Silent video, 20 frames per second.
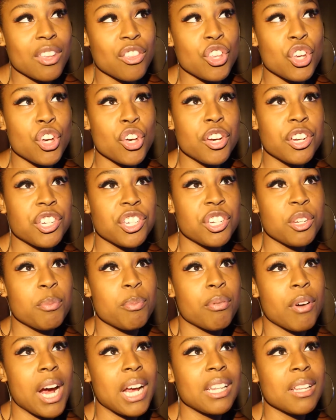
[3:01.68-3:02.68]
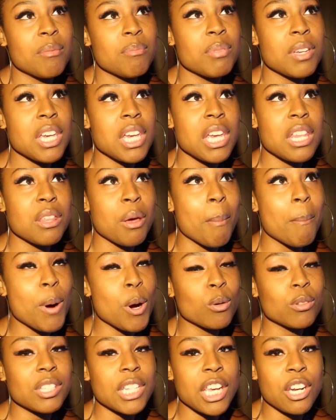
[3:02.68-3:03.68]
The hook should probably be the
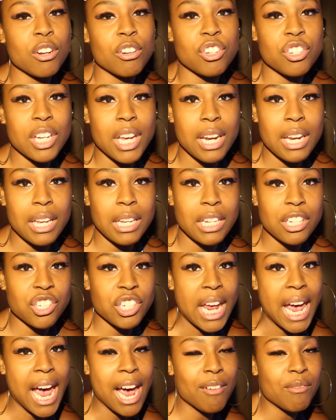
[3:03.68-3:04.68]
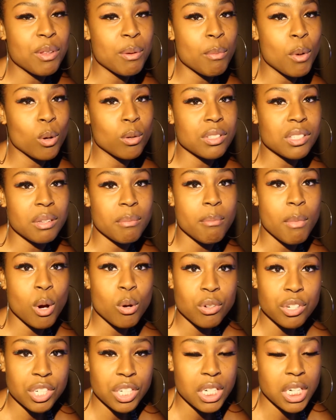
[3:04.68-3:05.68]
most energetic. It should have the most
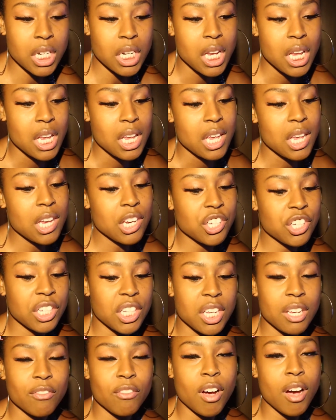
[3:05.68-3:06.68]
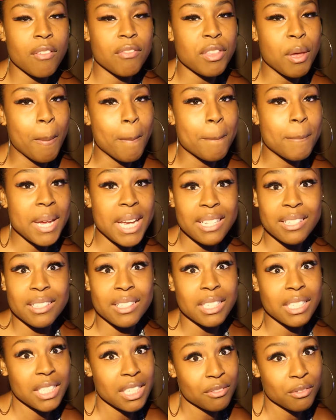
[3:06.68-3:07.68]
emotion. It should give off the
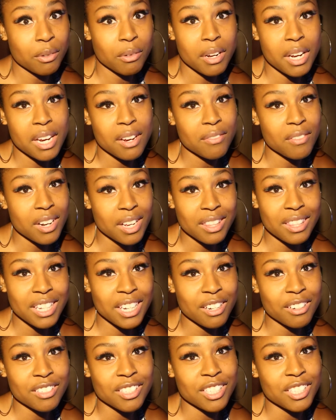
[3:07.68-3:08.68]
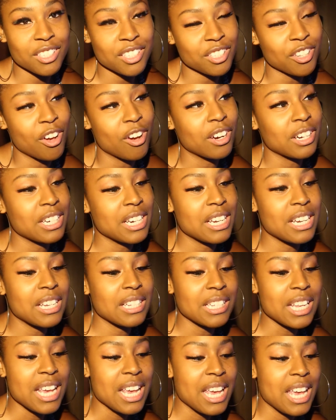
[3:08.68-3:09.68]
best delivery if nothing else in the song
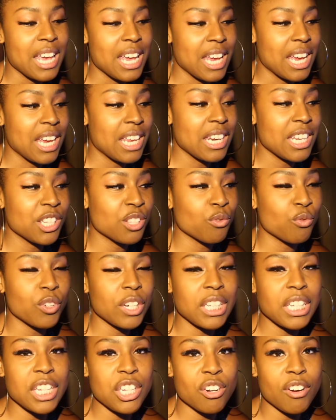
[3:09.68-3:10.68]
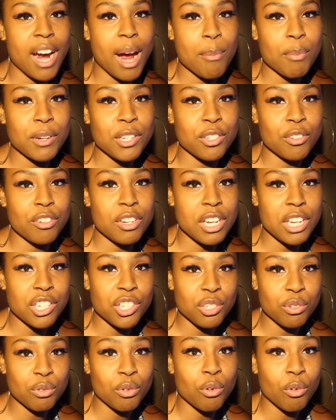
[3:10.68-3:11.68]
does. And it's really your opportunity
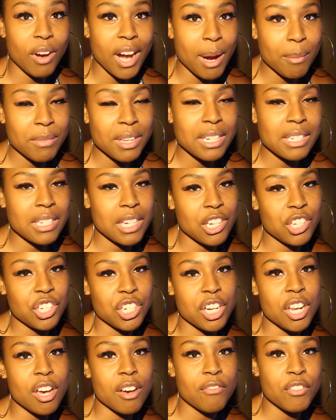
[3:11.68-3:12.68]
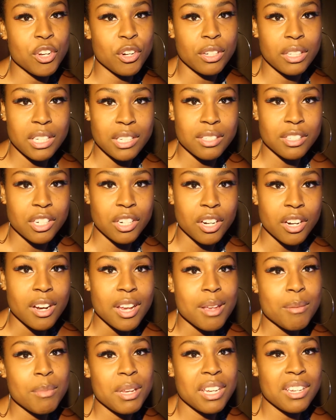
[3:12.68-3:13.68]
to grab the attention of your listener,
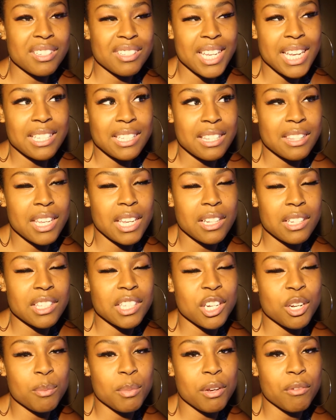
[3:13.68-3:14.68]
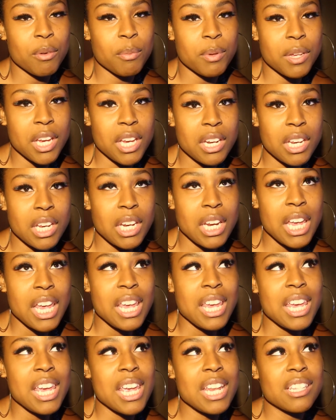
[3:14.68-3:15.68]
because that's the thing that's going to be repeated.
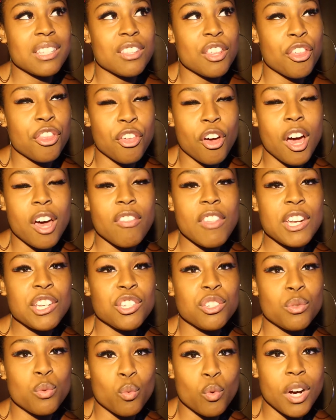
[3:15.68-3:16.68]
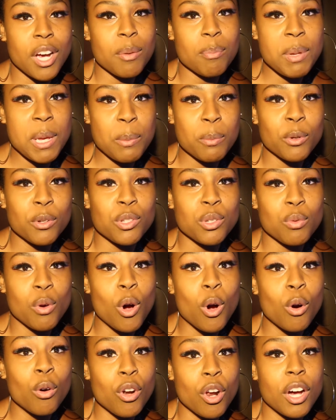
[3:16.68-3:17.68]
It's the thought that you want people to
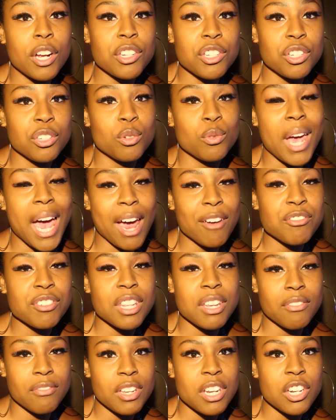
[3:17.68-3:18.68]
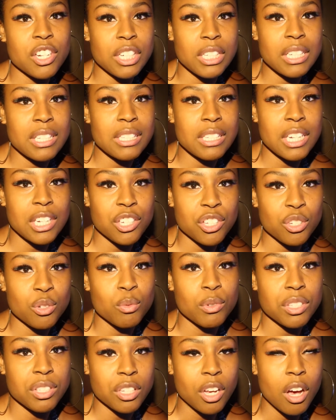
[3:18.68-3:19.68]
hold on to after they finish listening
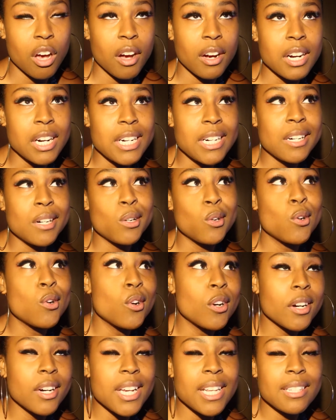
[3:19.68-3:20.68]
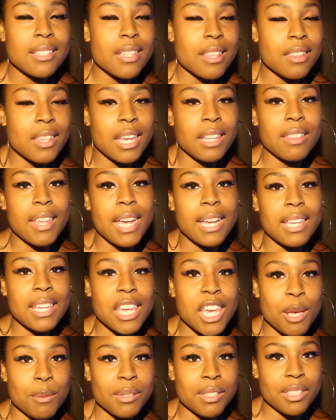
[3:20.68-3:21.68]
to a song, or it's the thing that
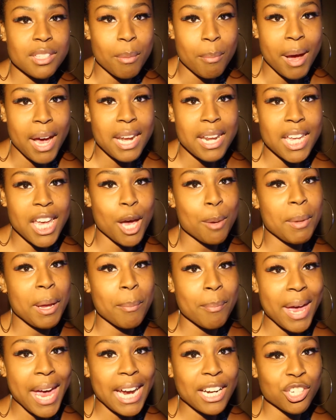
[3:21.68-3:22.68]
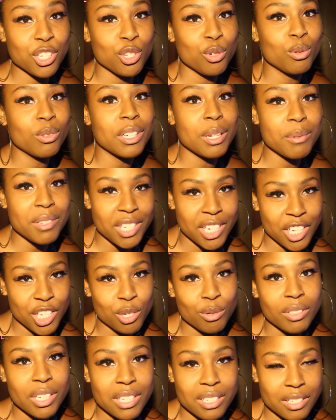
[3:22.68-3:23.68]
keeps somebody coming back to
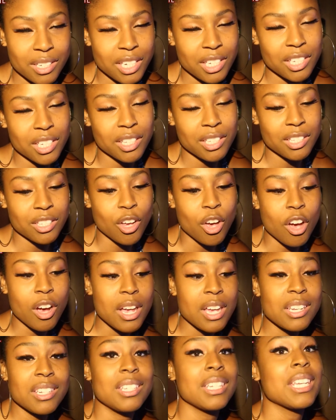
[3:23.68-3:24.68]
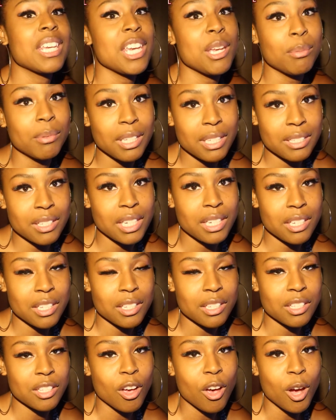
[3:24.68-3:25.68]
continue listening to the song, to keep listening to
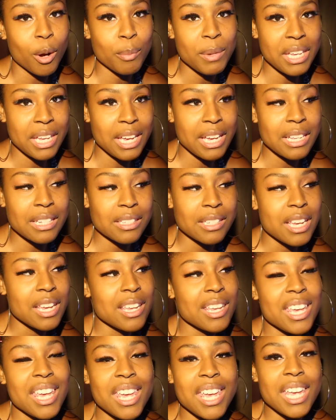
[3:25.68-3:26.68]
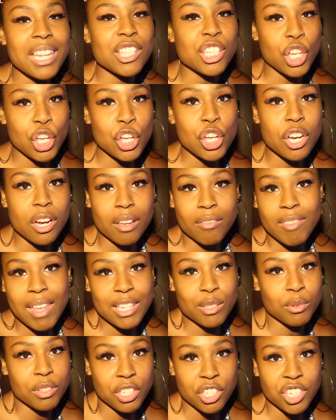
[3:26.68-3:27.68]
the song, because it's a hook.
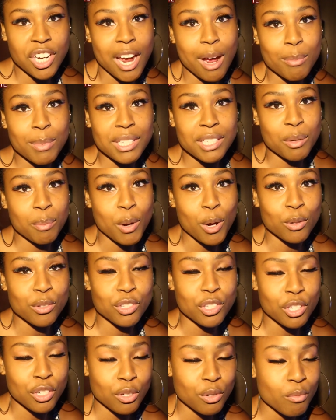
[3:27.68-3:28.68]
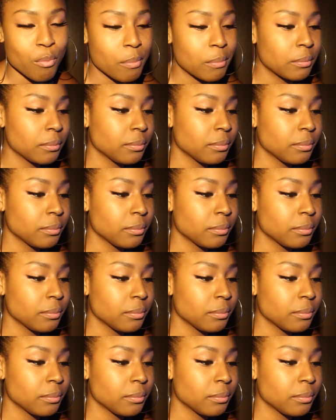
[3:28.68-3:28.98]
That's what the job is supposed to do.